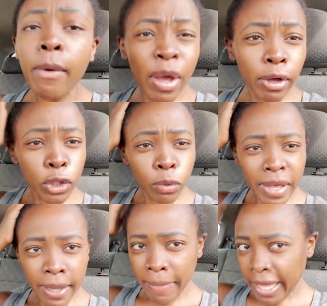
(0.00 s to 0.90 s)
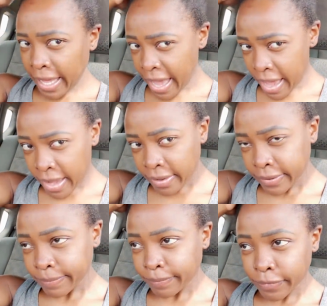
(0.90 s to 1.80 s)
we are going to make my hair
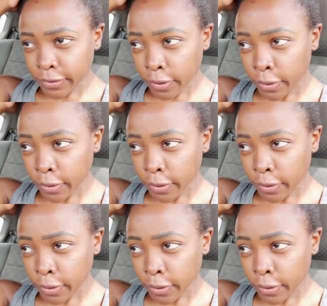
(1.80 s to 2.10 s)
so